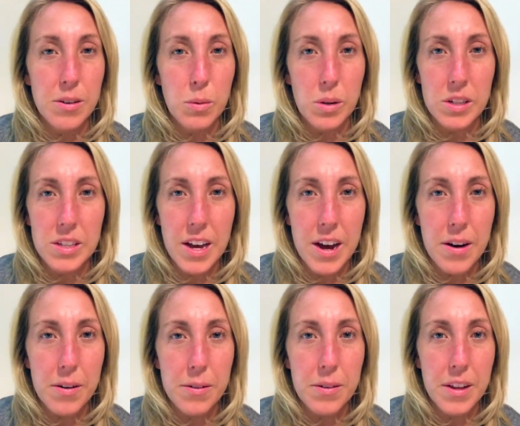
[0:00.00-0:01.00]
worked
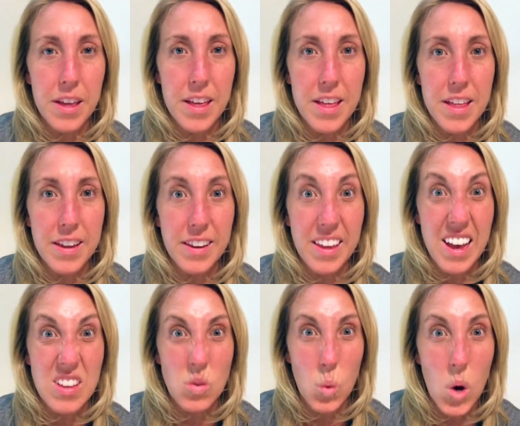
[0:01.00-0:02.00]
out, and
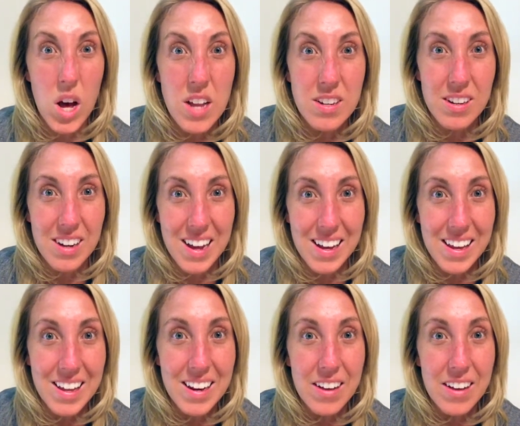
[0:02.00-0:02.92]
guess what? Tonight,